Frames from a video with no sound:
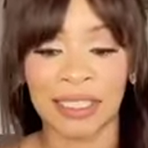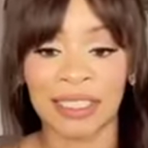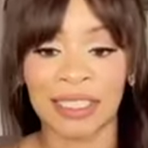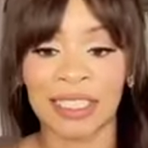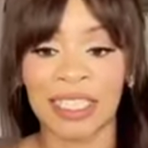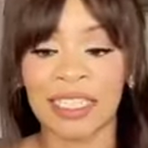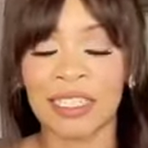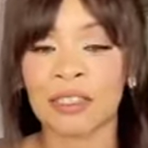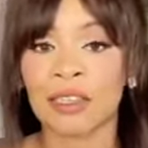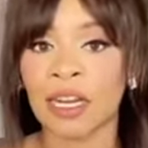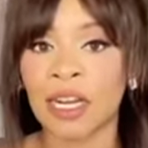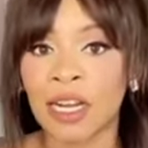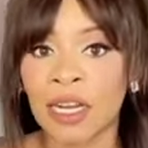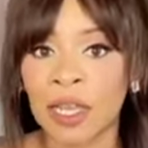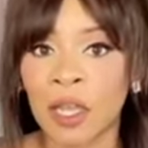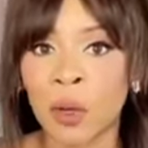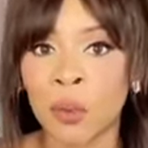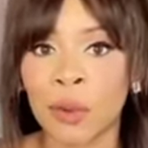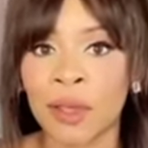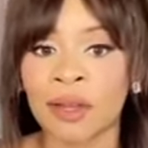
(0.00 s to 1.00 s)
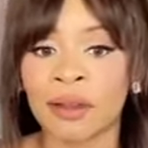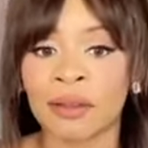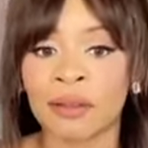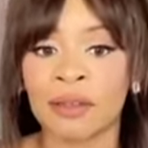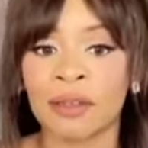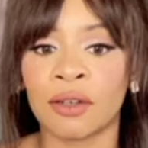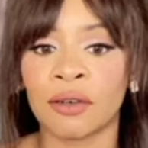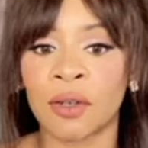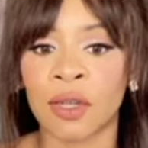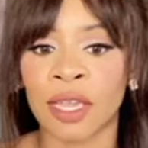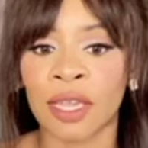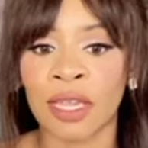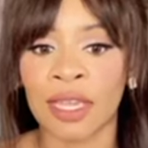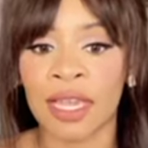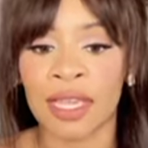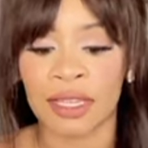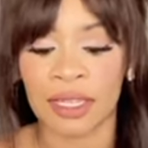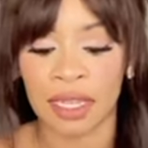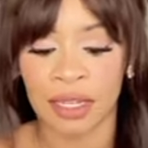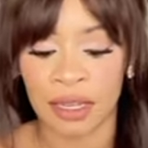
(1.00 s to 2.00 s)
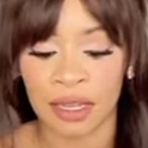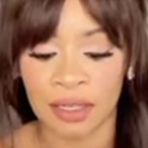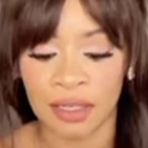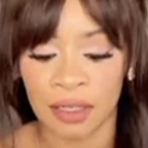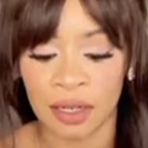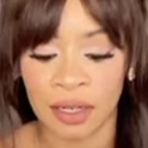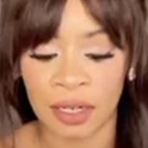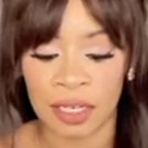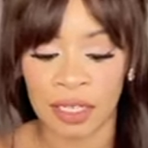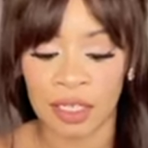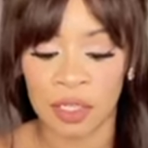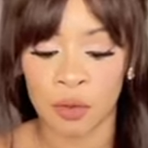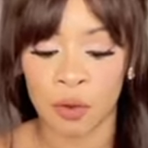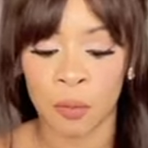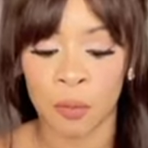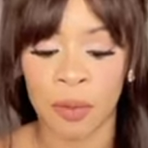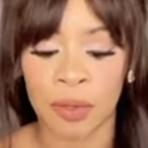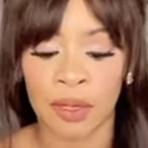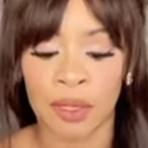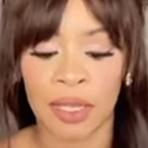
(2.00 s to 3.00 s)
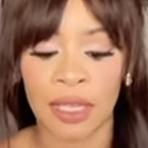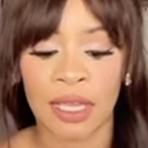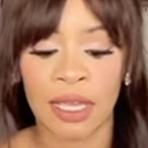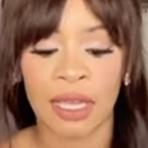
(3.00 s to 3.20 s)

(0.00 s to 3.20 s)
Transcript: it's not a liquid okay it's like a solid soap